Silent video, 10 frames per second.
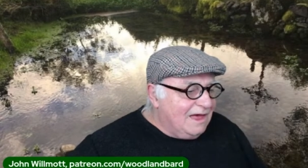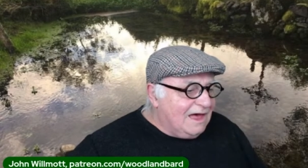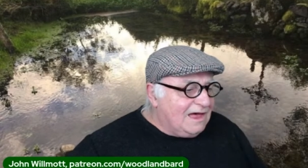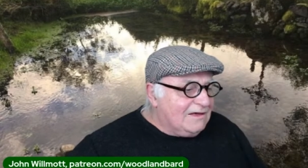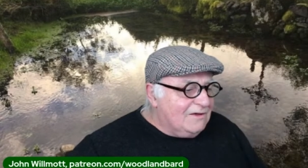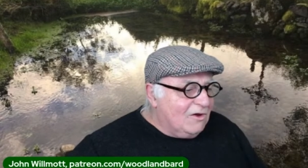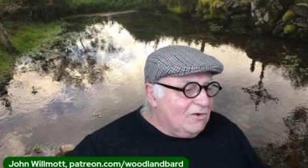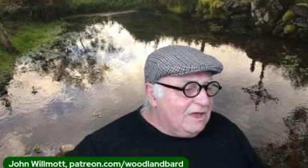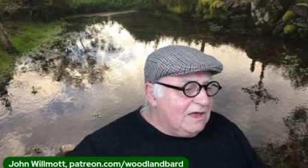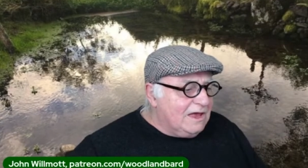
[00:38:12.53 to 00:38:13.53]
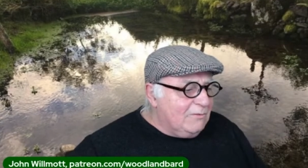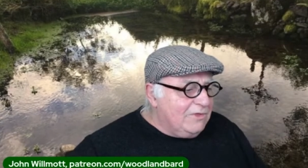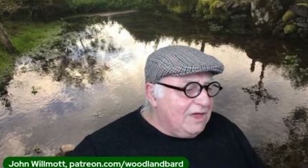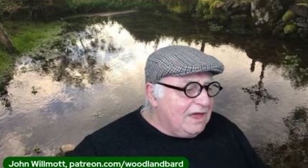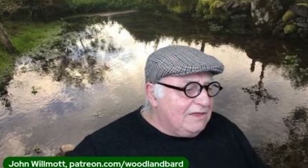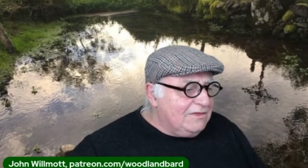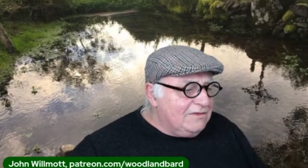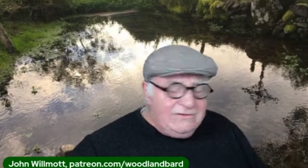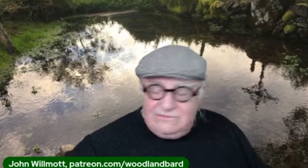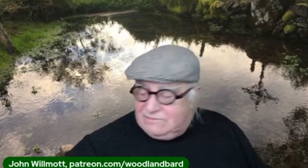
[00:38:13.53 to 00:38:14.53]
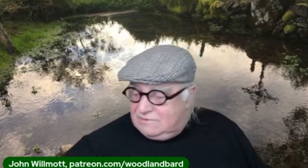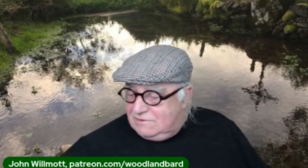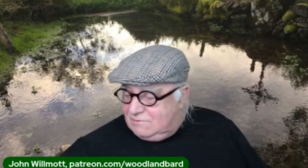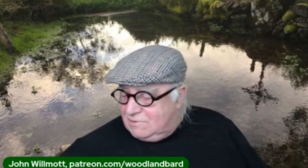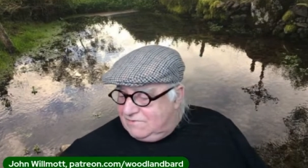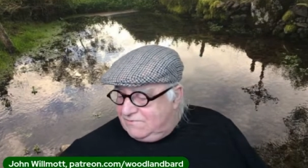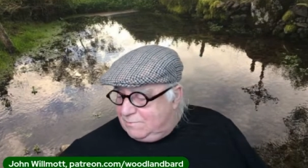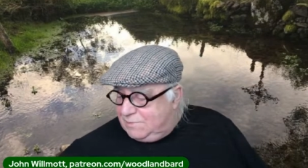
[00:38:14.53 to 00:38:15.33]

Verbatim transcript: Ah, oh yeah, with Hannah, this is uh, one of her